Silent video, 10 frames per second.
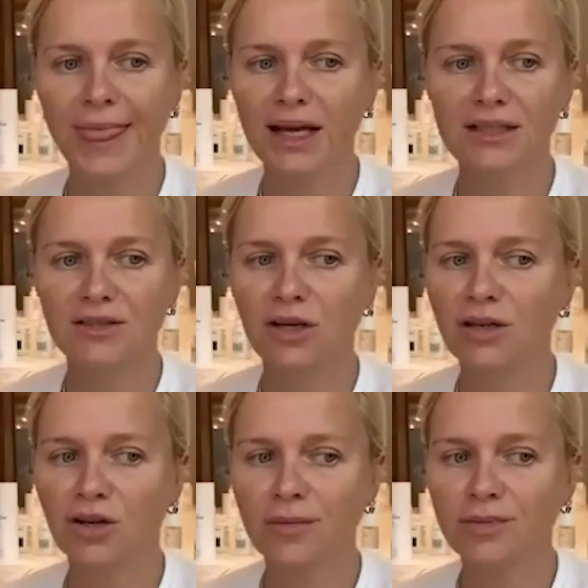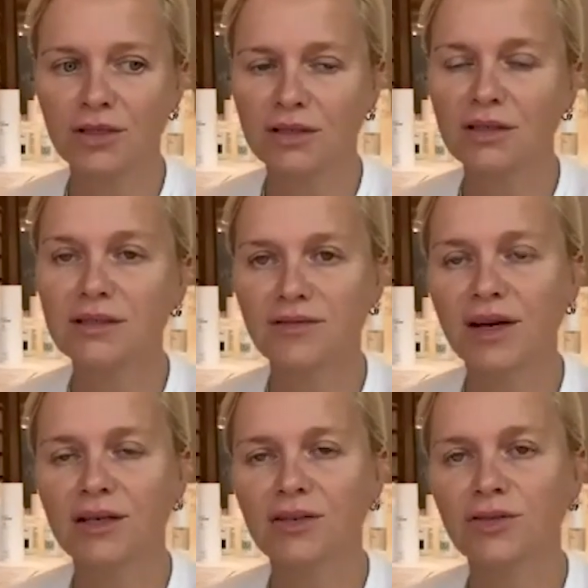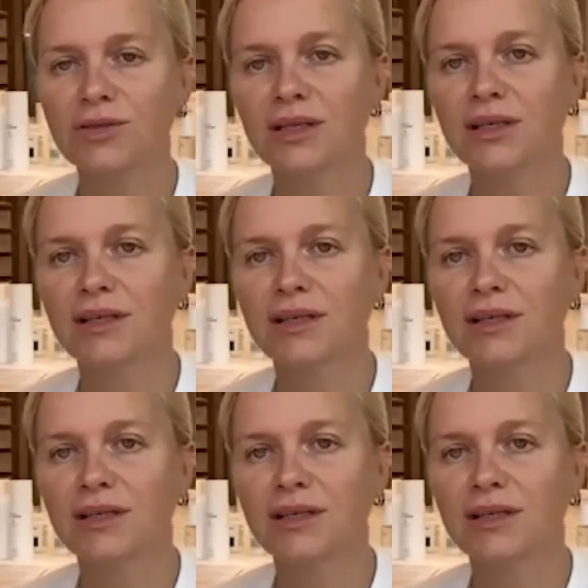an option. It's very interesting.